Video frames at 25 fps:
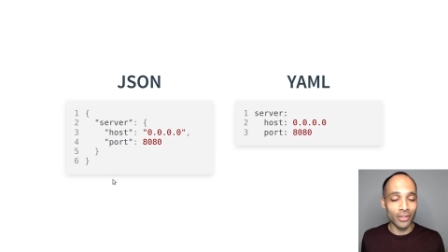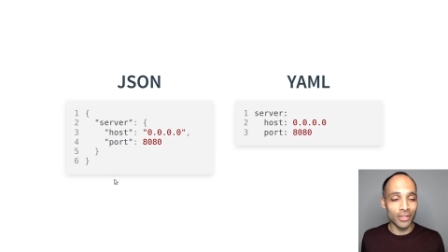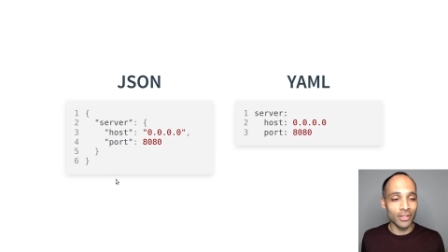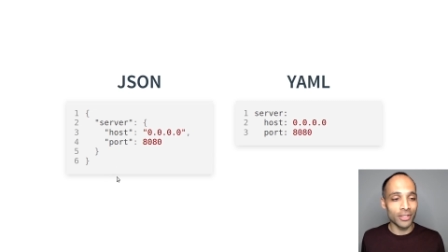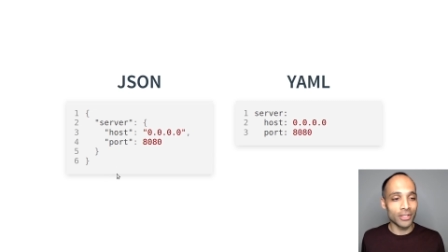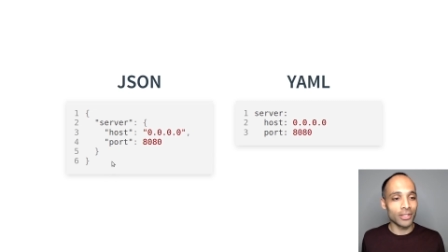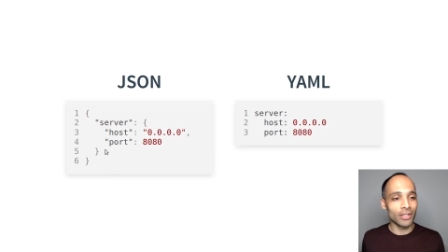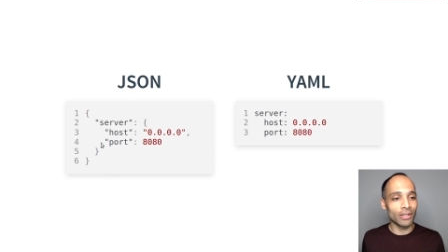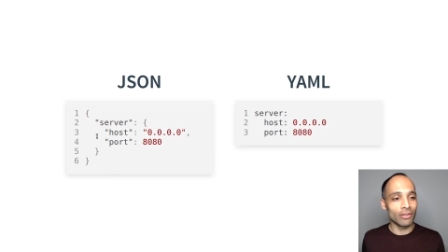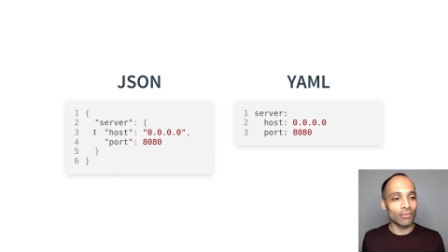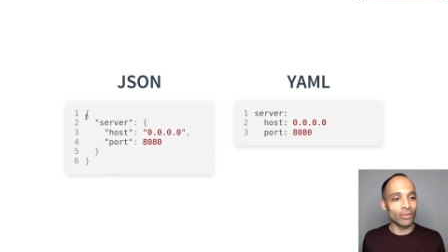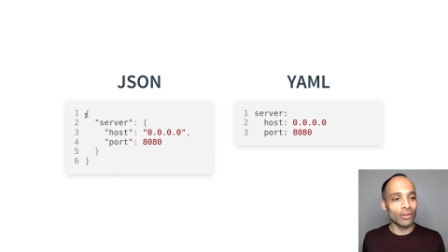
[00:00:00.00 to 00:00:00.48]
is
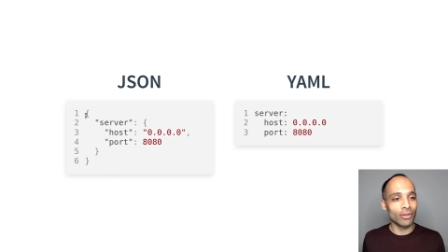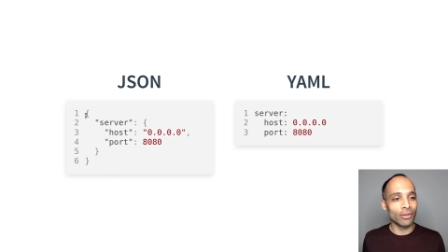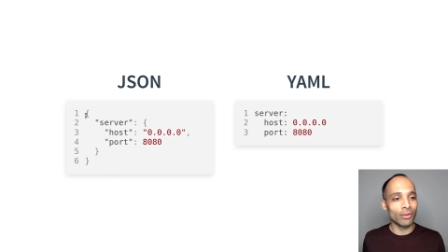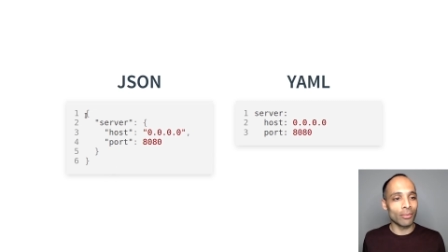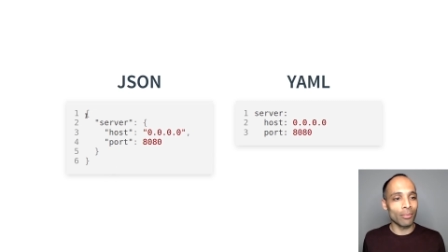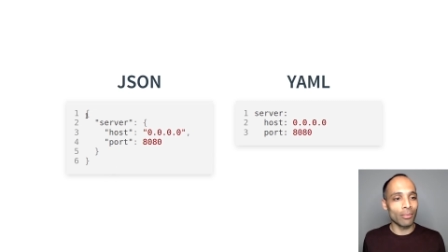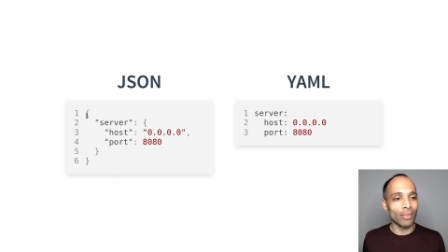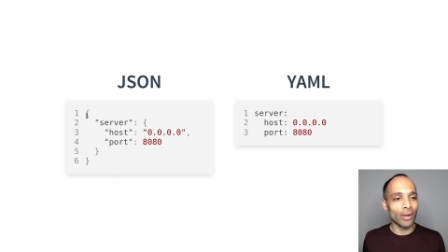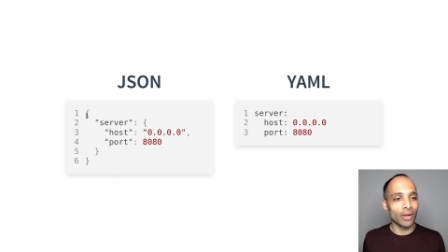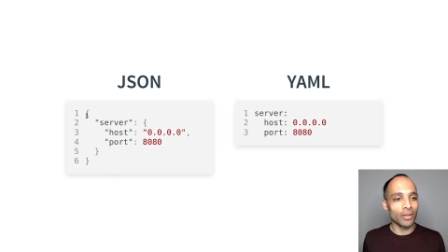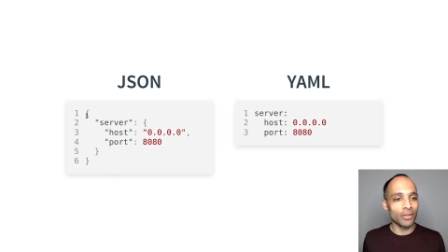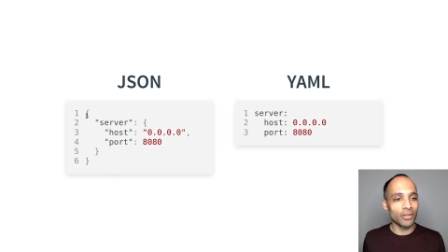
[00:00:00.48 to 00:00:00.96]
given
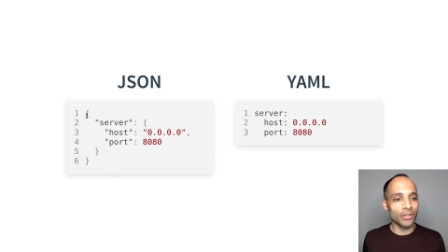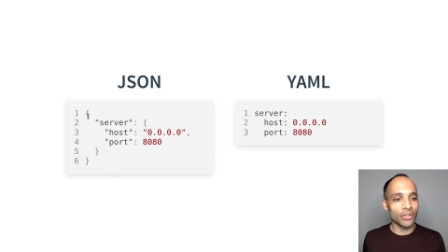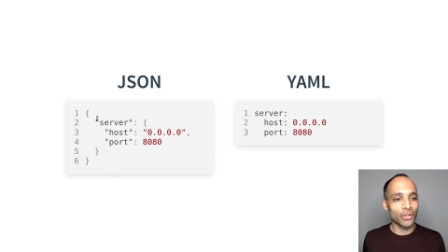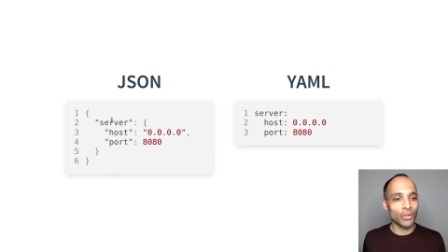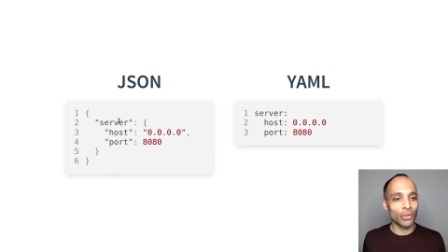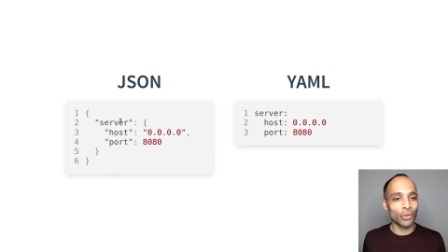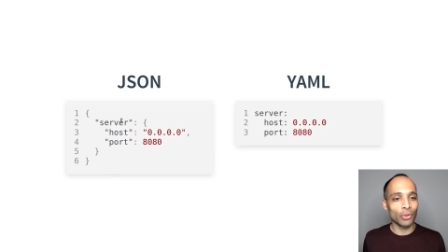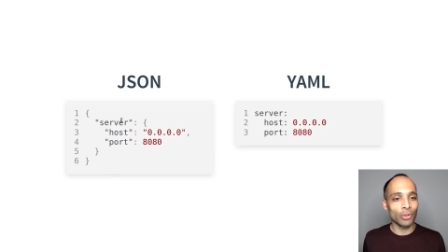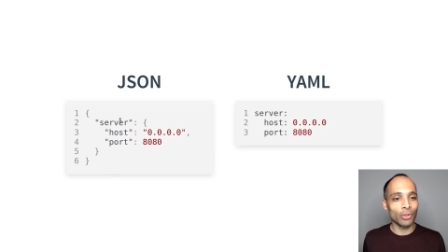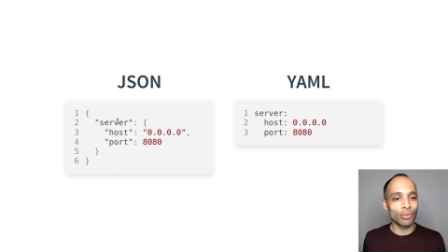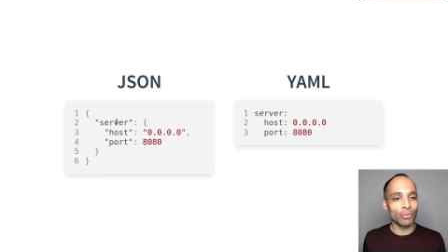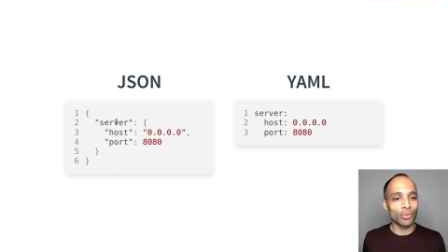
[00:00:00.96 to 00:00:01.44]
by these
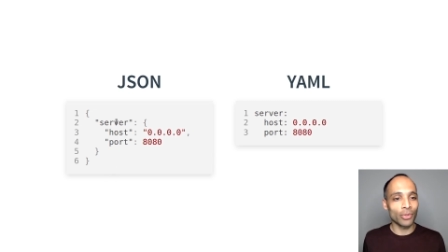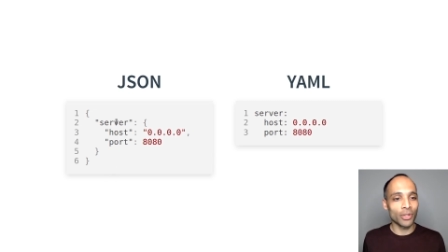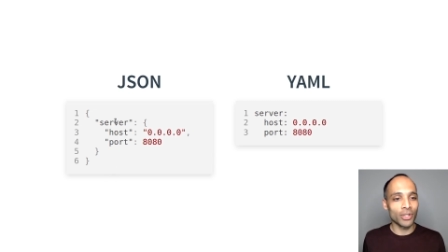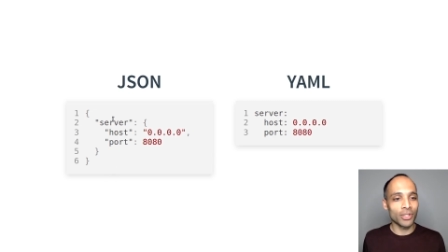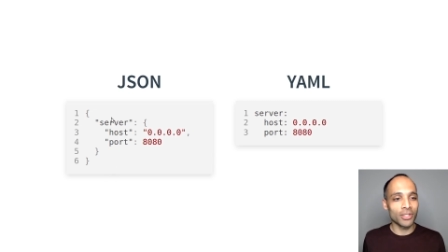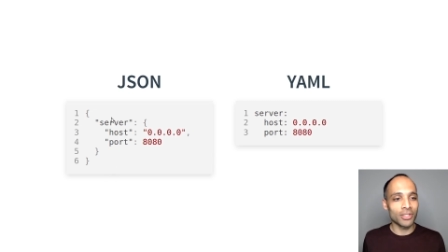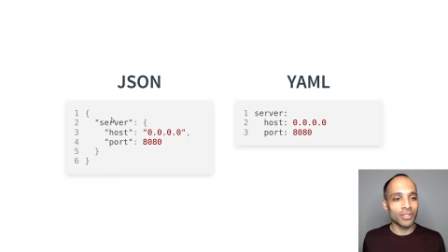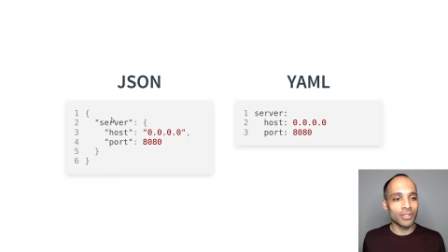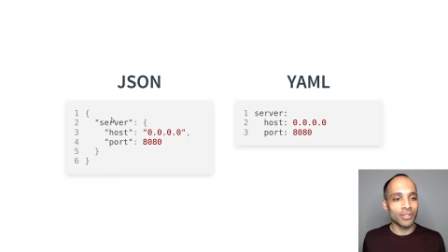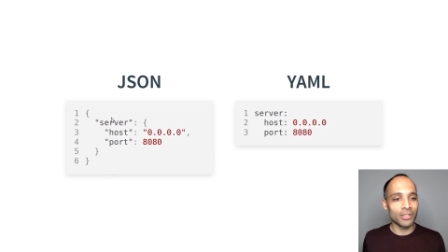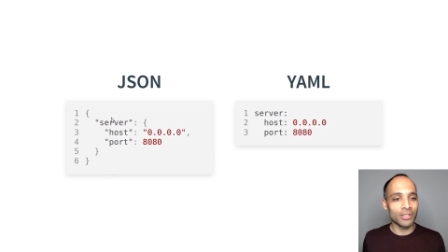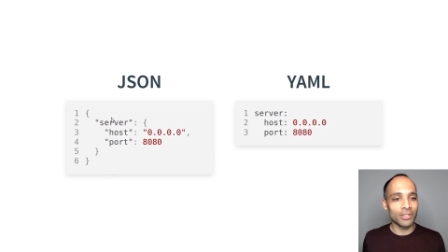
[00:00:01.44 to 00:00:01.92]
curly
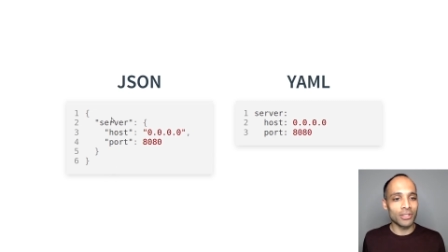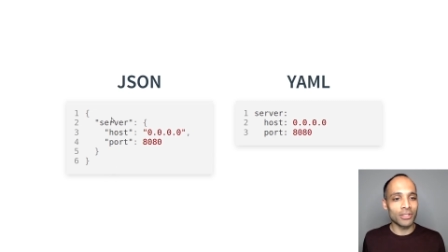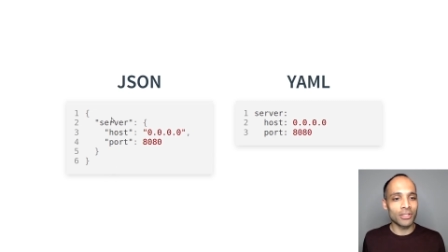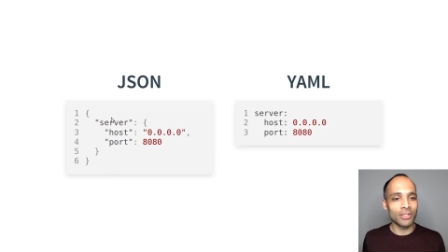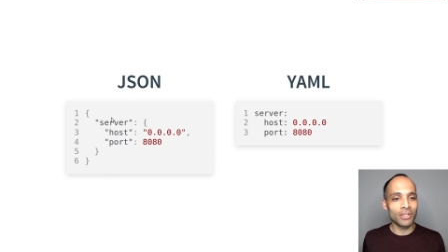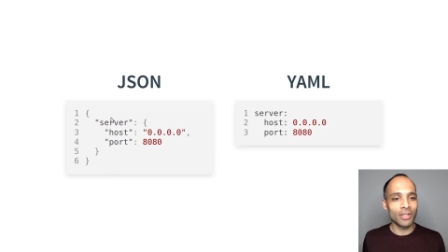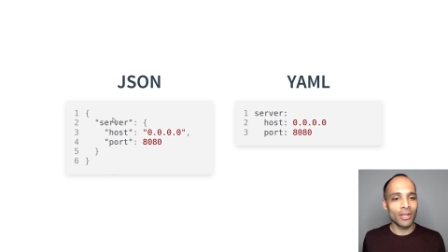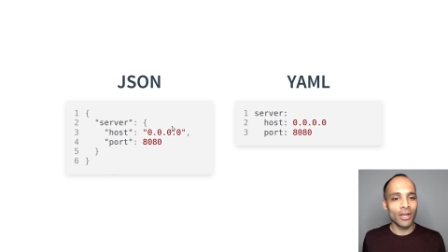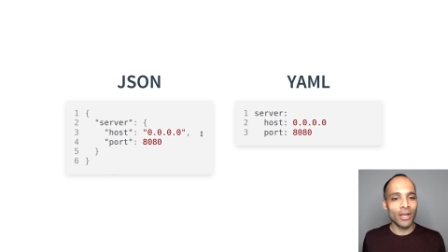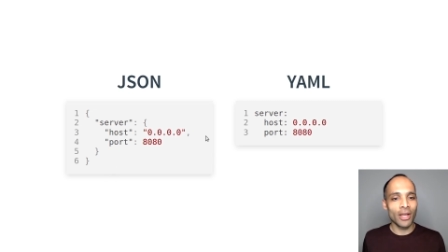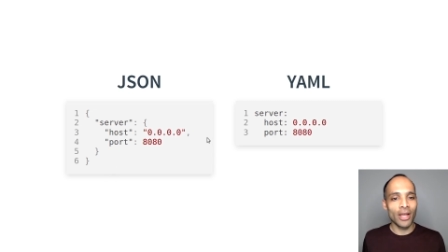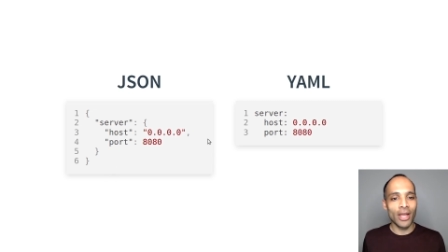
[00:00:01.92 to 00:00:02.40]
braces